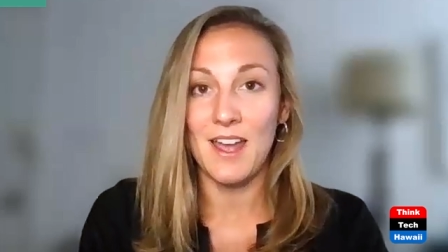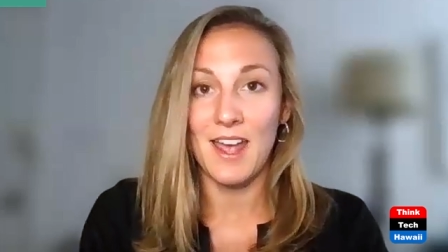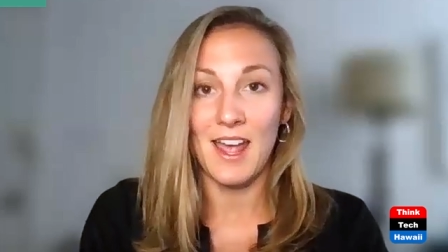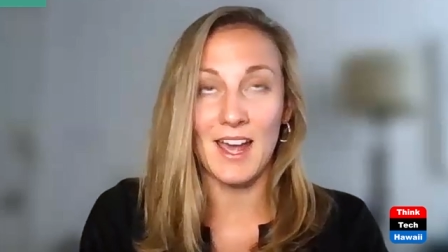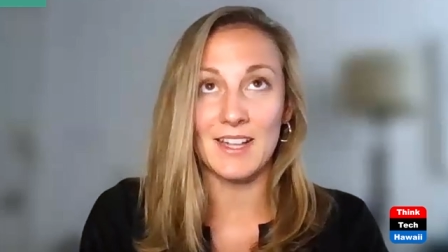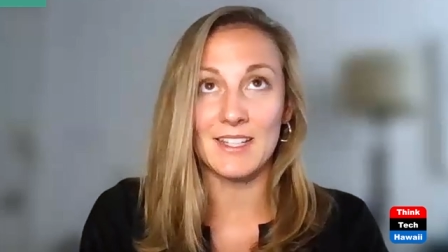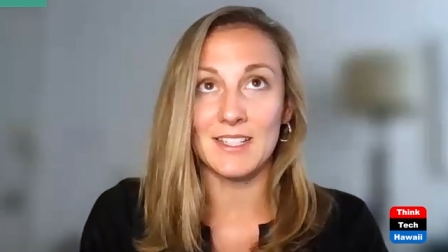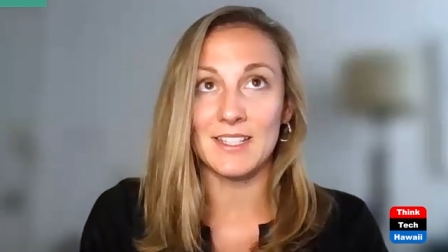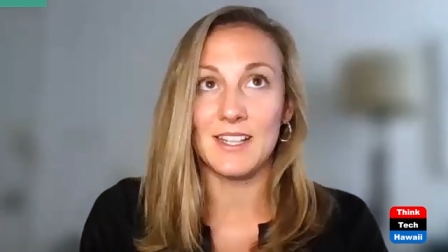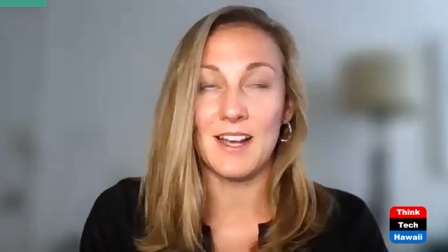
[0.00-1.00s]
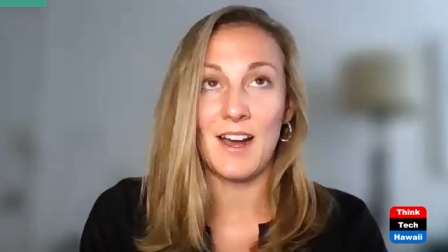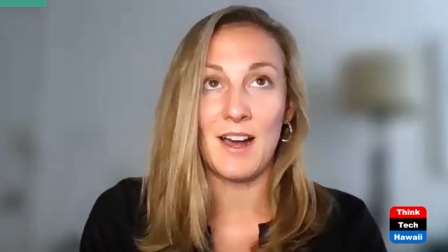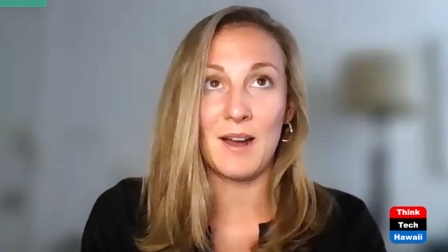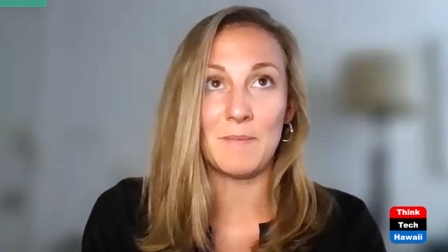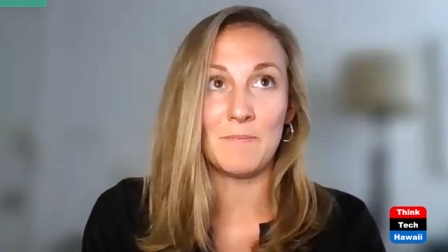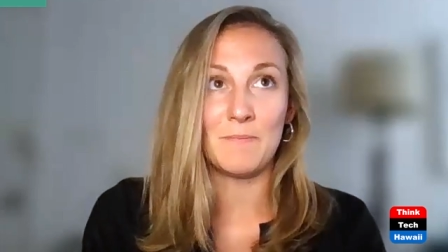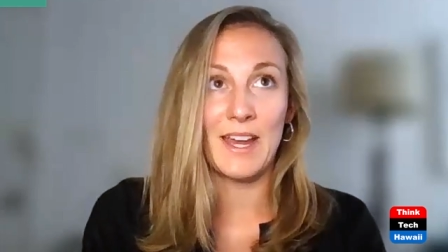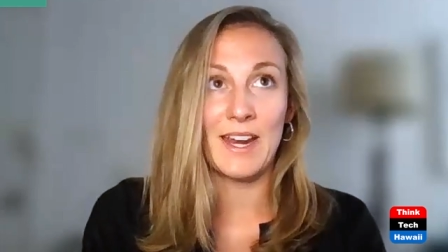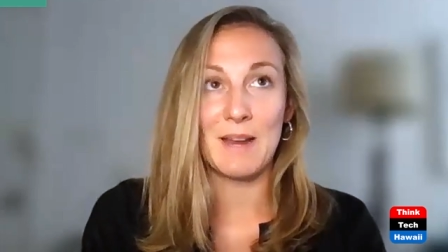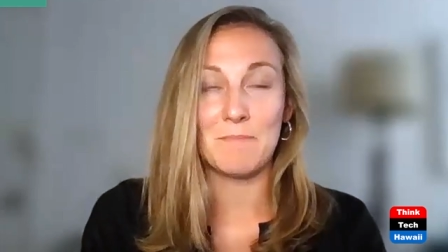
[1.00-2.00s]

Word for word: And um, that had